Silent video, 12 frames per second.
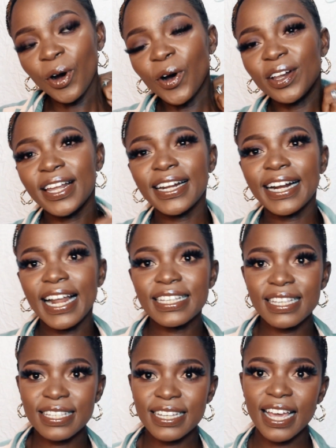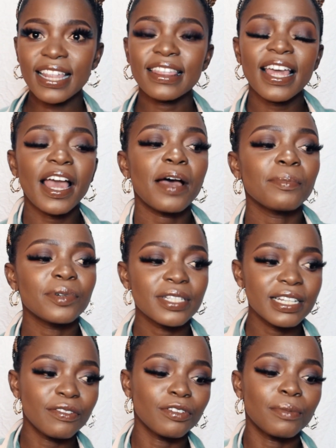online classes here and there,
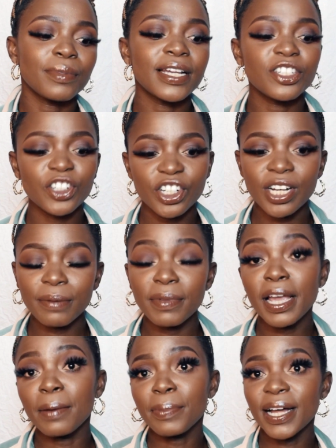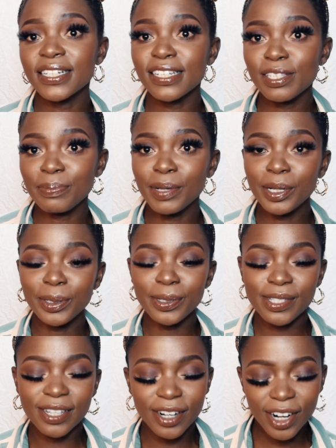mostly from Nigerian makeup artists,
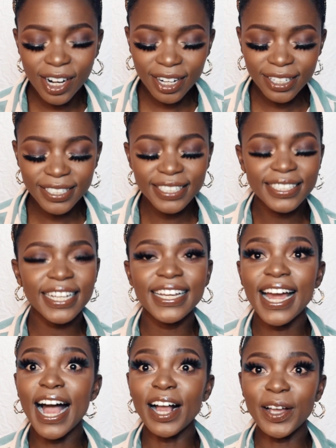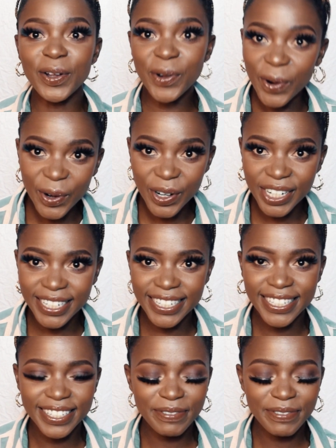because girl, they are good.